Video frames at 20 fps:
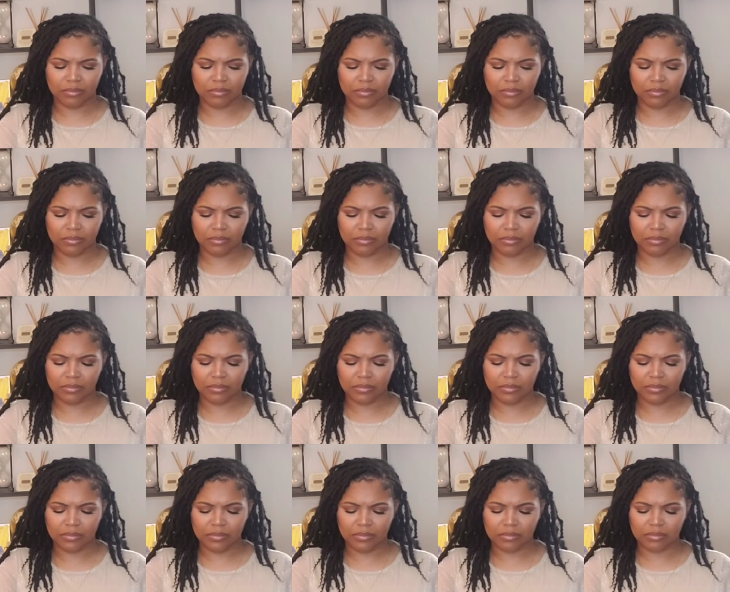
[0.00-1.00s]

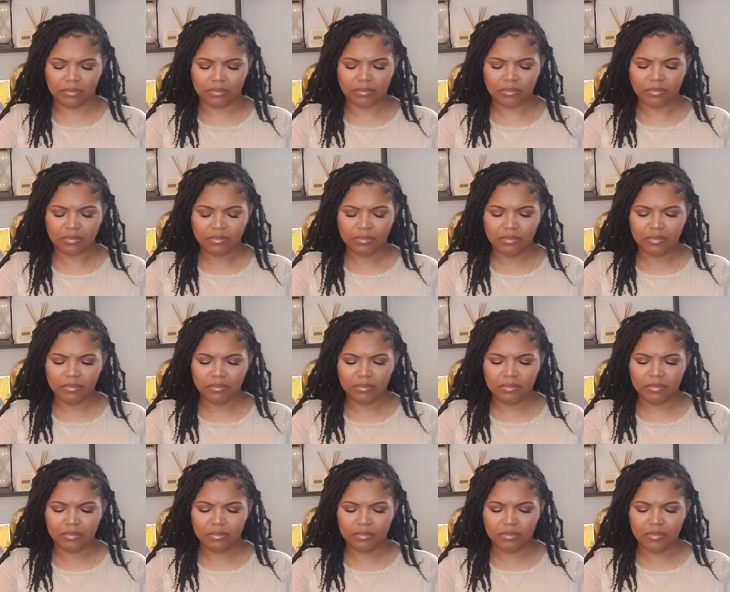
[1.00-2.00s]

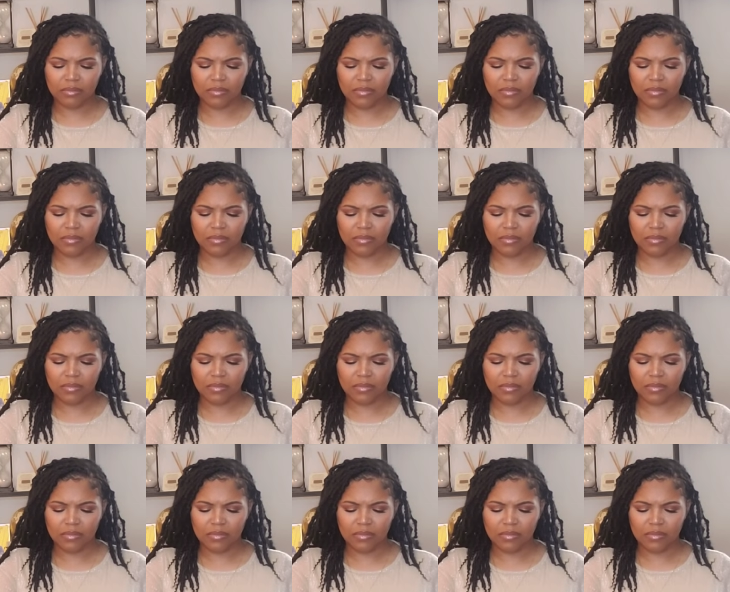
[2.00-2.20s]
(no one is talking)